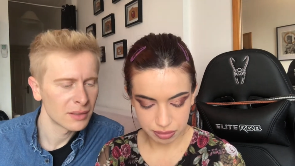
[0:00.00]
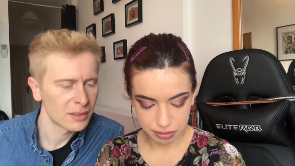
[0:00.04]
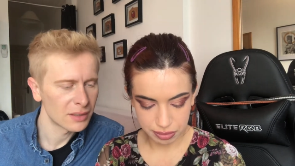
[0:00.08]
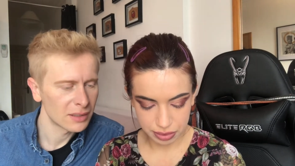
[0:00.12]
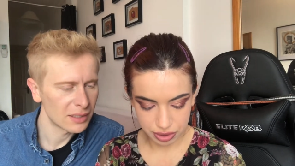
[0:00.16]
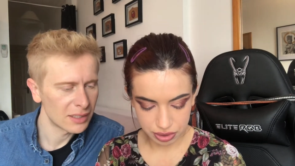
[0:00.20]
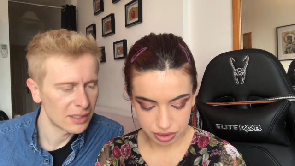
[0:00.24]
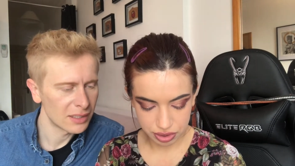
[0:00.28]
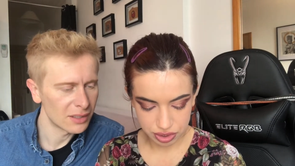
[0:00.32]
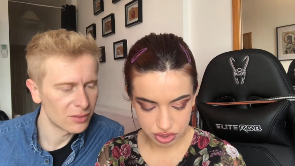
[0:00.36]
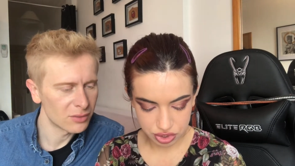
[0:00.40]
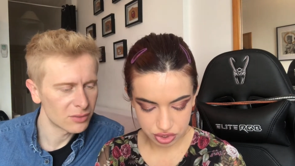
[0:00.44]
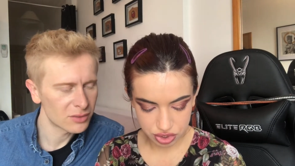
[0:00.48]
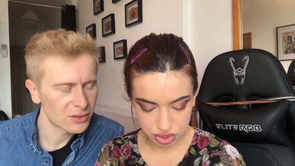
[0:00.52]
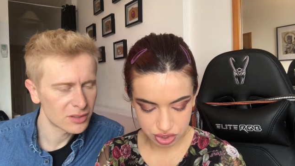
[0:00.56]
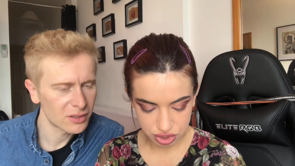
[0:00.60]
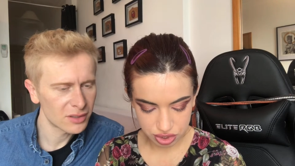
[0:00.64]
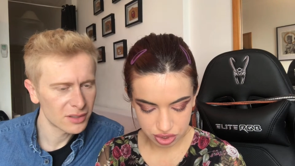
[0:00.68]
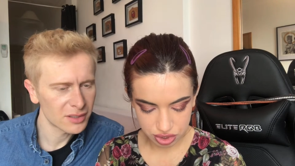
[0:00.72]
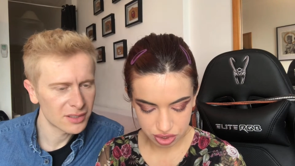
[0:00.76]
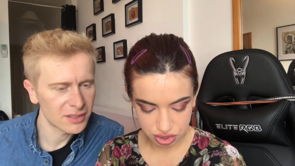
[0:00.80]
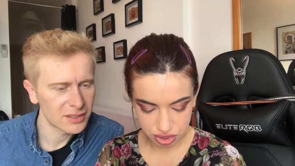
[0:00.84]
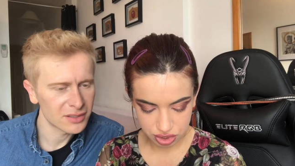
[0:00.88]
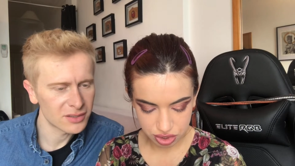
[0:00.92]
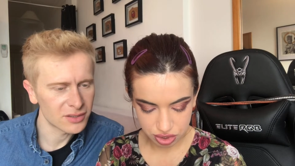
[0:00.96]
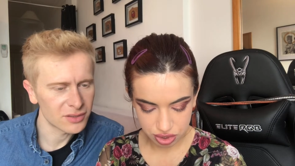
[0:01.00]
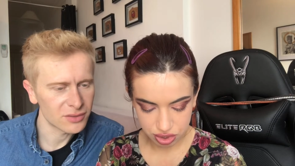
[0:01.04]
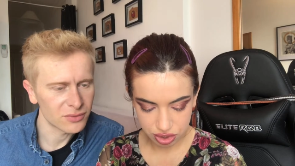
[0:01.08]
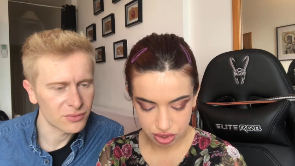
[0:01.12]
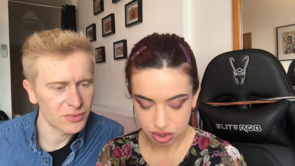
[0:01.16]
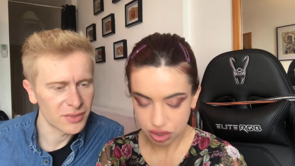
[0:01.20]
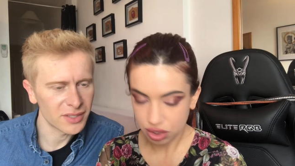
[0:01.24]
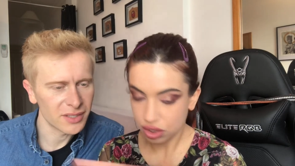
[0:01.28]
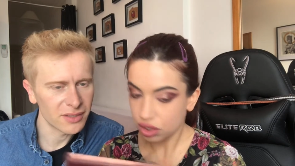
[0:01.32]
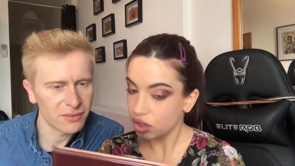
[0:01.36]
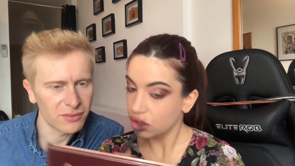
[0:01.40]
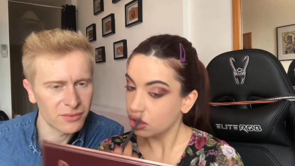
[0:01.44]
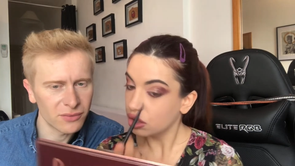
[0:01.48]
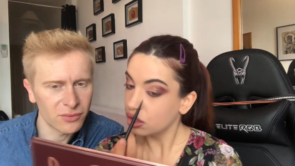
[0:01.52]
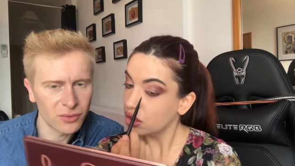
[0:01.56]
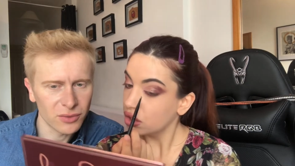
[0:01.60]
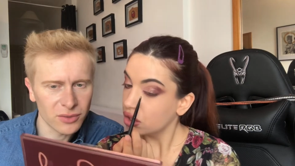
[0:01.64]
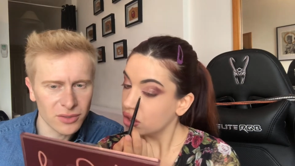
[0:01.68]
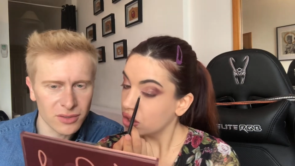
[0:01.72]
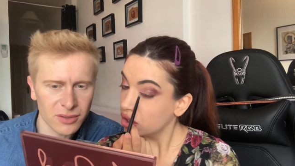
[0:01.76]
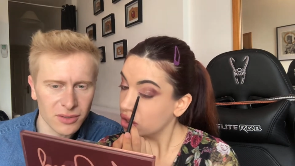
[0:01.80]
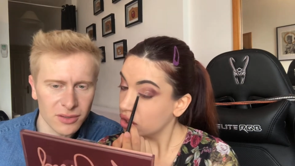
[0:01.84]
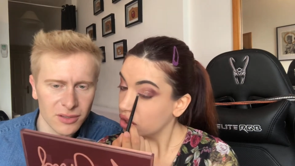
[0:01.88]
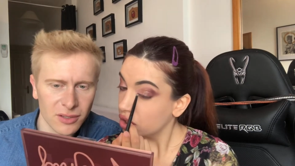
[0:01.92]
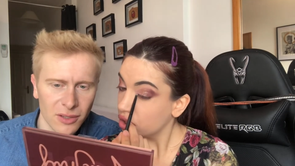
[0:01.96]
Speaker 1: about it. It looks like it's just
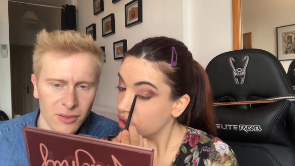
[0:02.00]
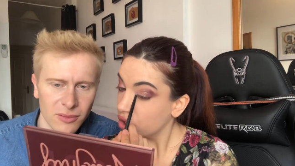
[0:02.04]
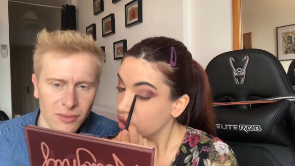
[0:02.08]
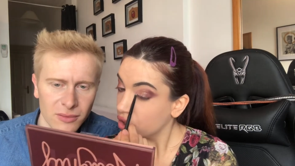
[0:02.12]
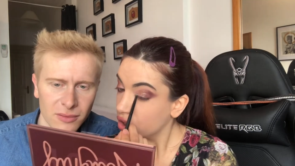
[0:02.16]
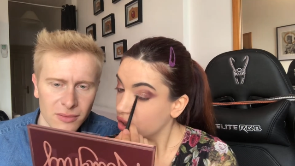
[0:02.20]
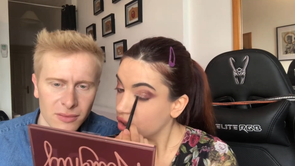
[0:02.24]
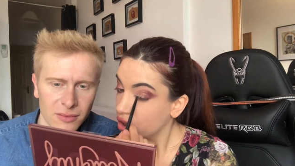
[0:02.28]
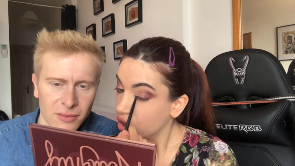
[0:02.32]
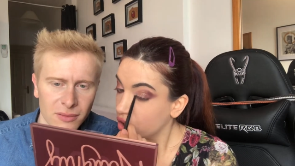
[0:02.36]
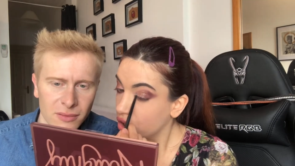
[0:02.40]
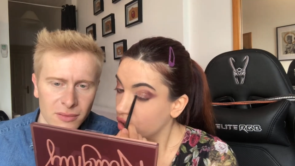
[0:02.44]
reinforced the tone.